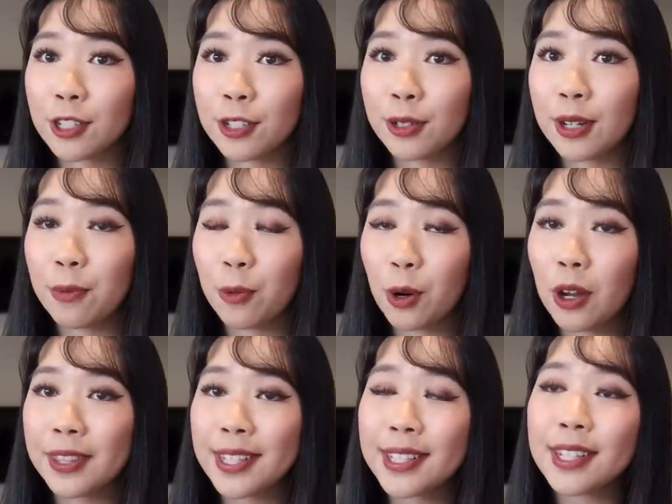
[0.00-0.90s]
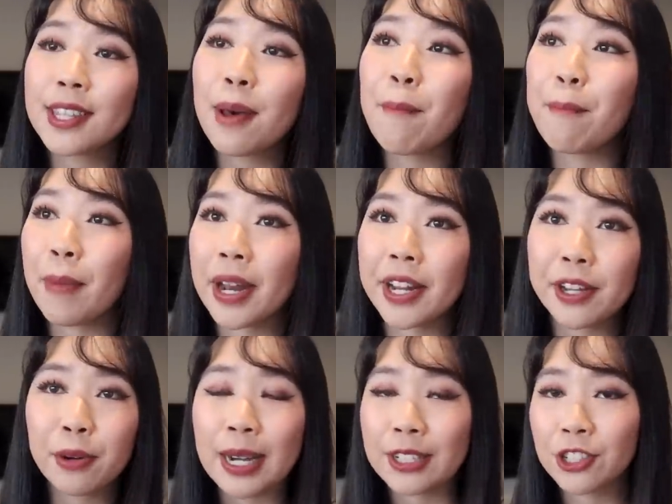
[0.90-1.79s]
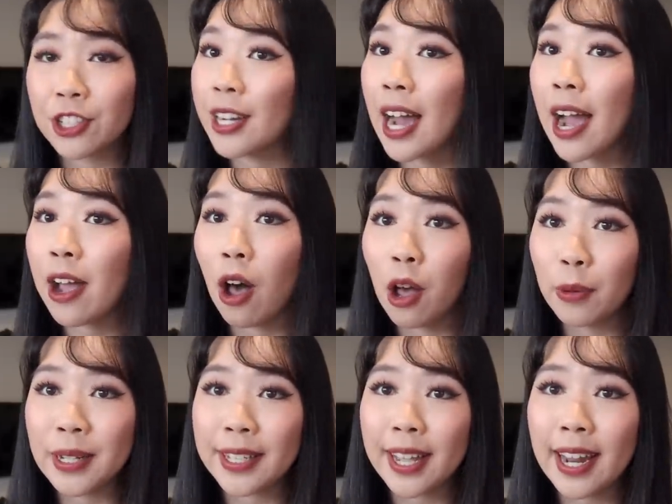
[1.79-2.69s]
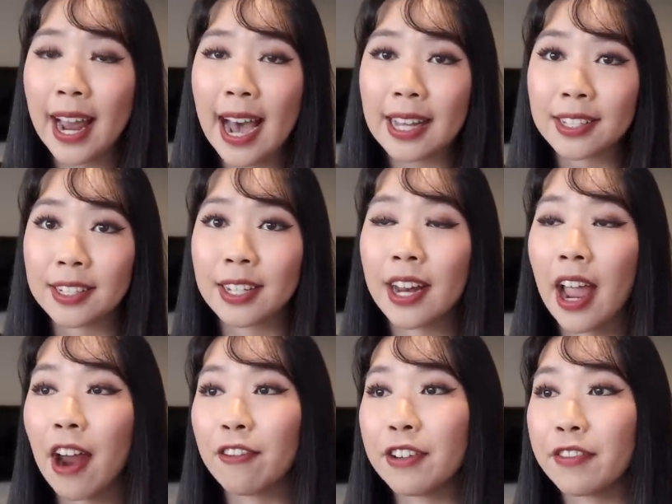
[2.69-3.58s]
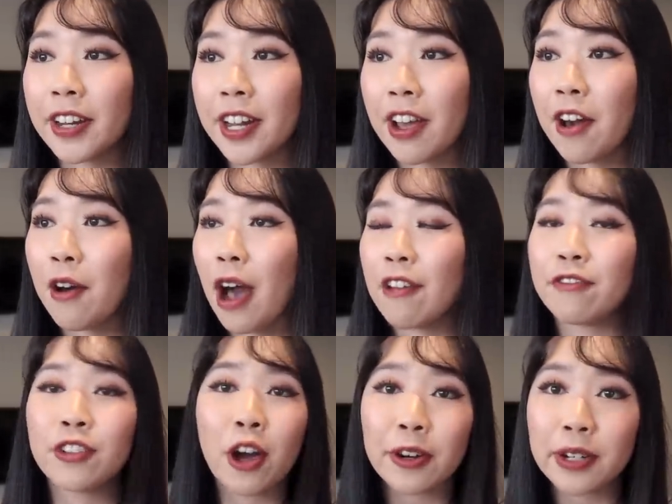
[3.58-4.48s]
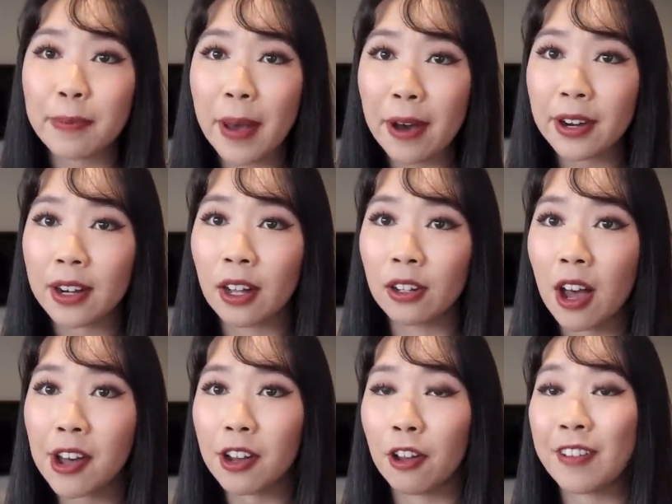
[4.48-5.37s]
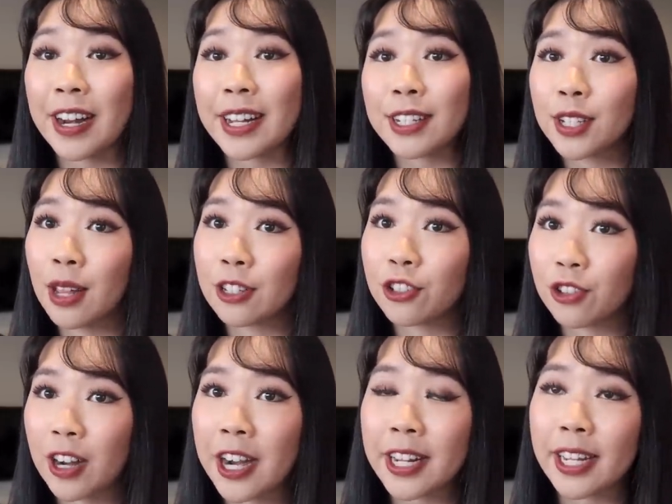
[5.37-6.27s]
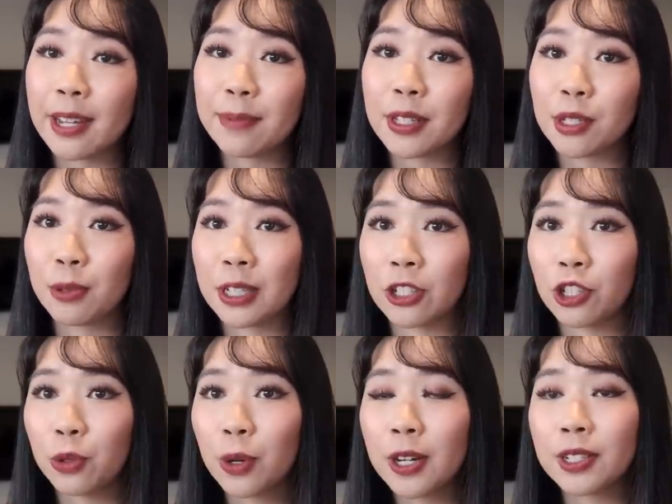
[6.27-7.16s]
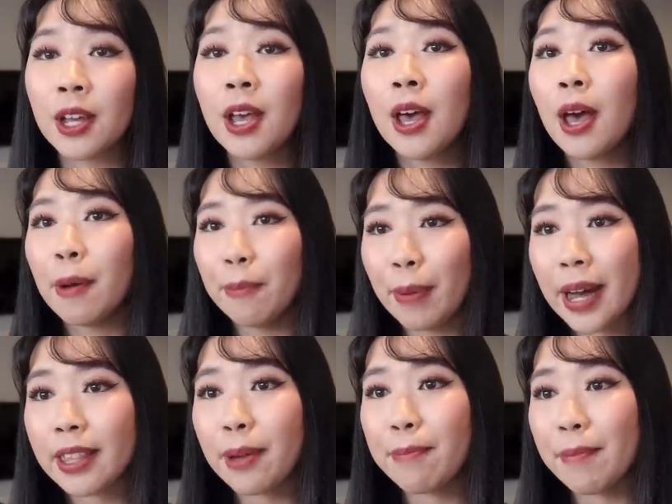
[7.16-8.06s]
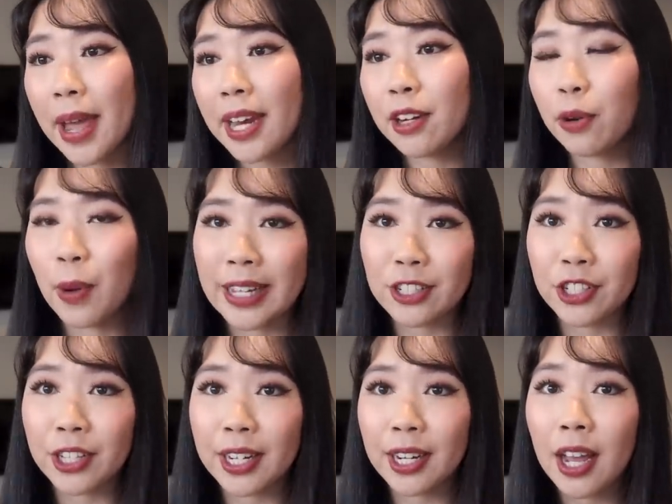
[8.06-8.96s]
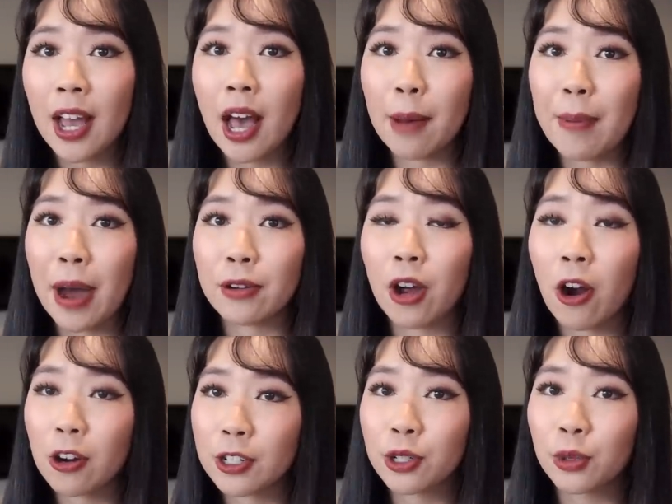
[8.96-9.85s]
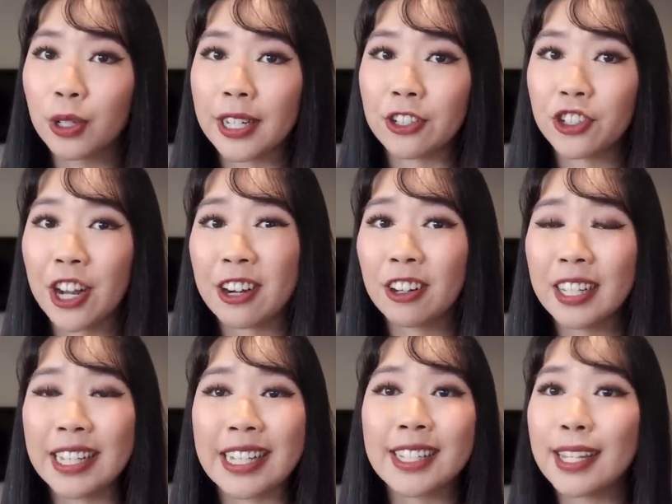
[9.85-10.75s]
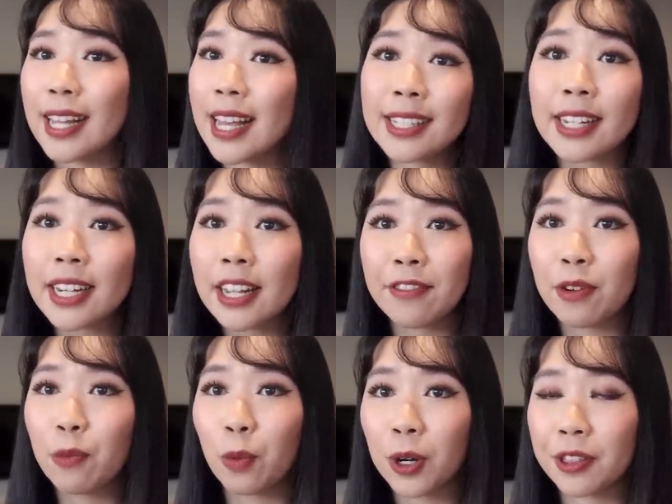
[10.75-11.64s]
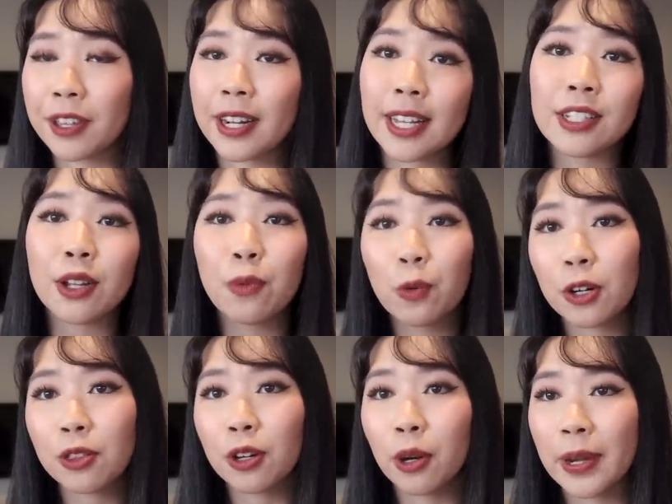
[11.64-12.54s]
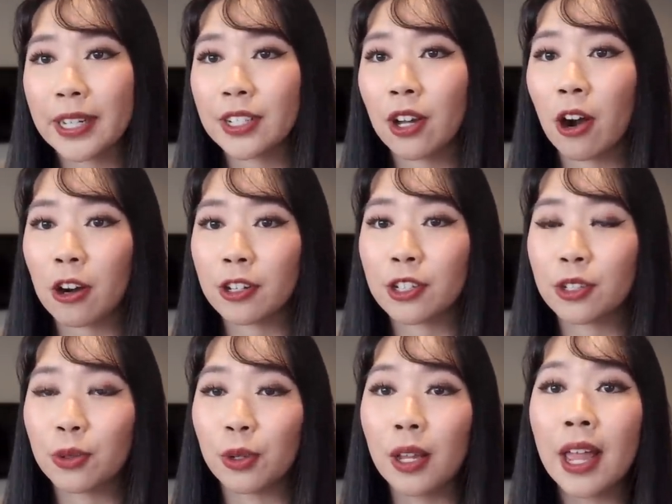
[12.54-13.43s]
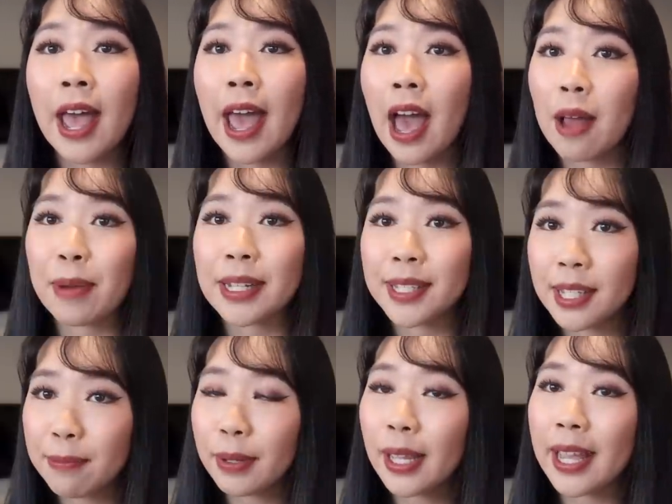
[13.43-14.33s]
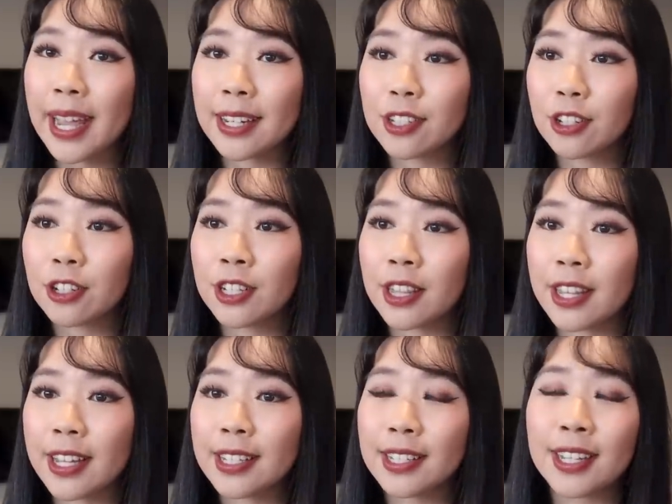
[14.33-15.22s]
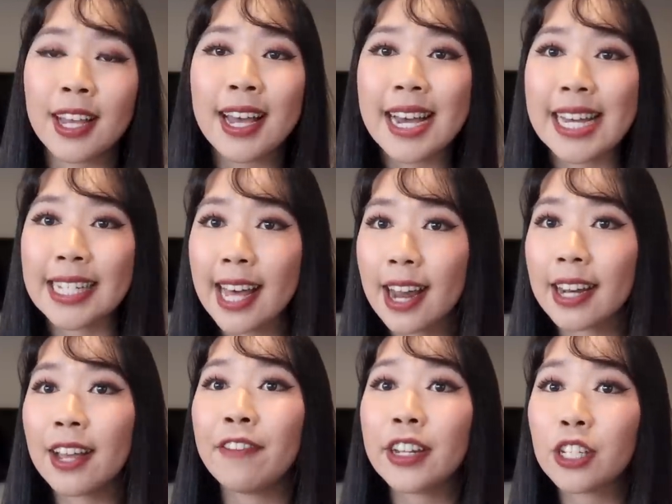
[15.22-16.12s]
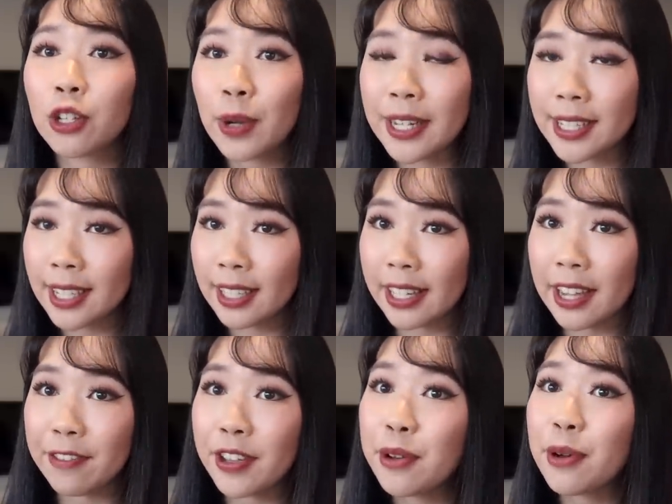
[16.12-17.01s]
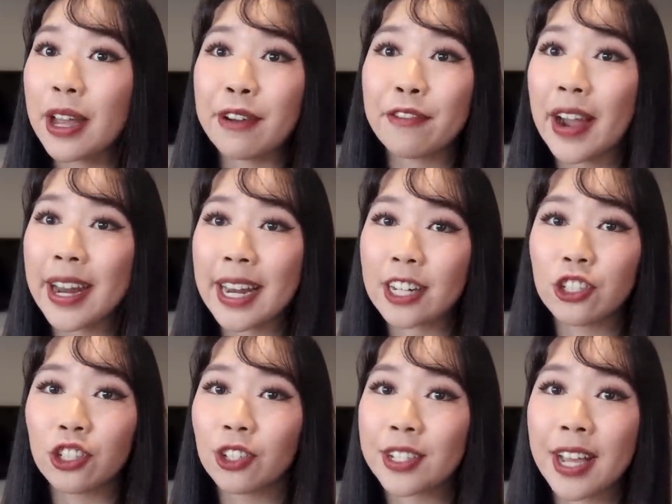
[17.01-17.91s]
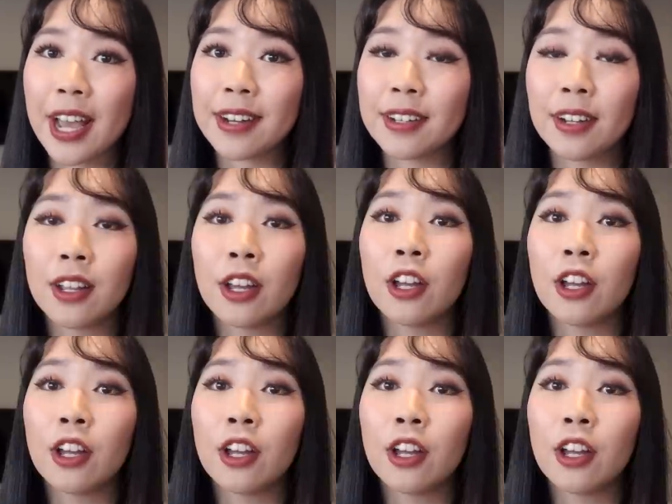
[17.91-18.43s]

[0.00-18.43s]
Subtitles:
student world, this is the money question I always get asked in every video. I've talked about it a lot already, so I'll try to keep this one short. But the main question about art school in general is it even worth it? Is it worth going to art school? And my simple answer to this is that if it's going to leave you in financial debt,